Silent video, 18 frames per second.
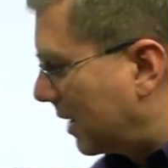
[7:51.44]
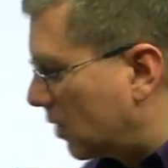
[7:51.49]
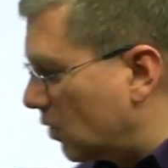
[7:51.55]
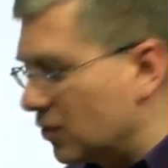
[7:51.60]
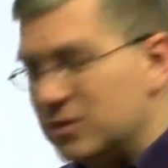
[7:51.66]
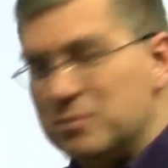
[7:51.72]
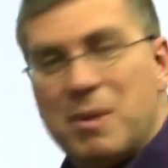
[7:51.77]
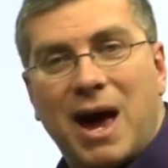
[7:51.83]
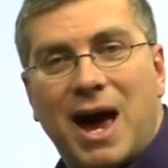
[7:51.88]
of
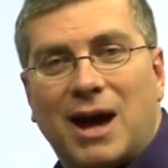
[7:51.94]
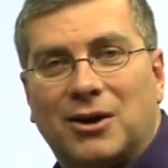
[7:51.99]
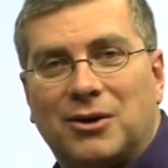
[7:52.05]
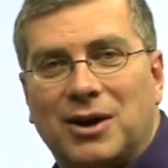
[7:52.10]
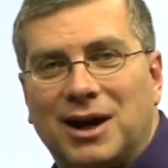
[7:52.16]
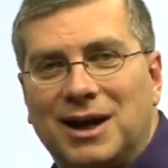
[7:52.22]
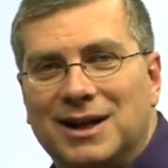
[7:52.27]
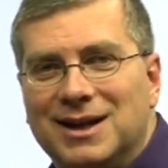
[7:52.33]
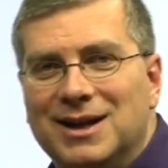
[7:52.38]
goes back,
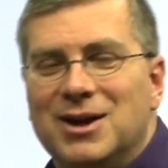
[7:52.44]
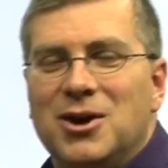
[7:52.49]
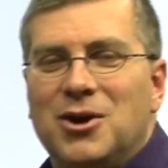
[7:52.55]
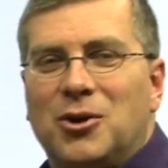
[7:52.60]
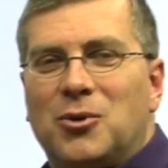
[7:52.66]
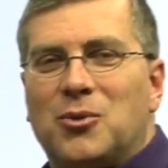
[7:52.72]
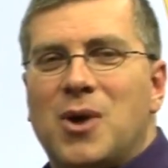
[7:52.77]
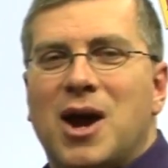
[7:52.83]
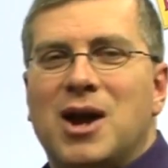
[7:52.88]
right?
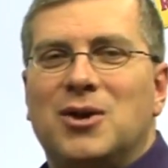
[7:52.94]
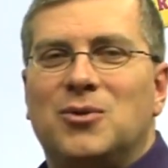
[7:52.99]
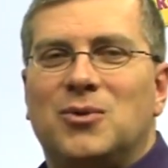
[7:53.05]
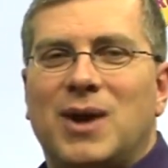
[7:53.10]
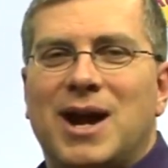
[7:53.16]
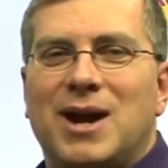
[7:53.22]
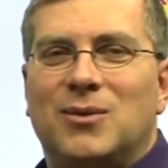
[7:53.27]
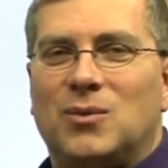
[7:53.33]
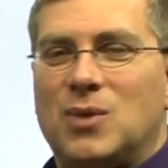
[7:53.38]
Run,
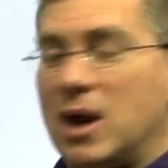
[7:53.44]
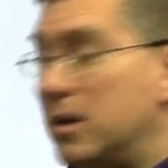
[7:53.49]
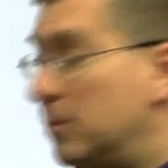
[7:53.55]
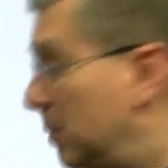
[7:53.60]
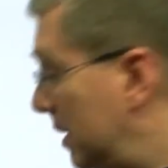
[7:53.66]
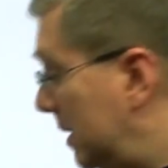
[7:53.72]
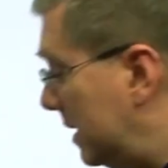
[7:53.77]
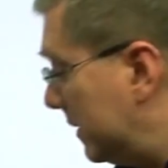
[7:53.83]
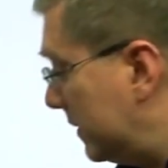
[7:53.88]
ran, run.
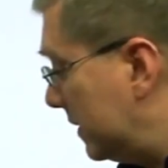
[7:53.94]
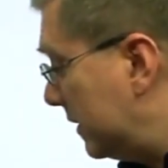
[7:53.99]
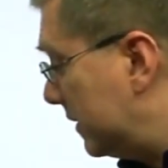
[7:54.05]
But this